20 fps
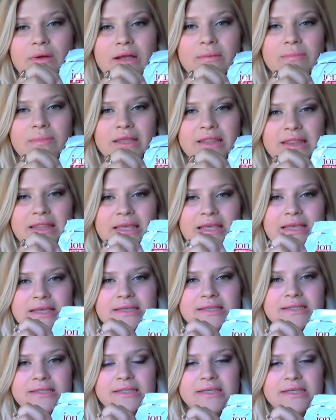recommend
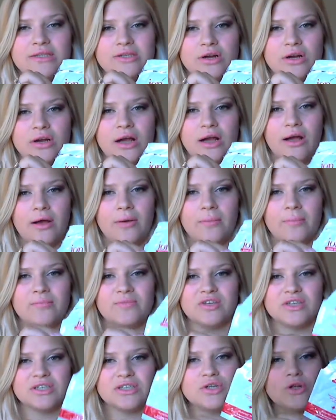these. These are
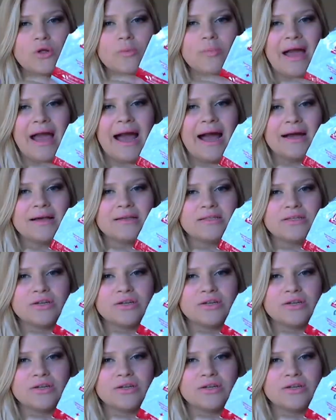just little packs.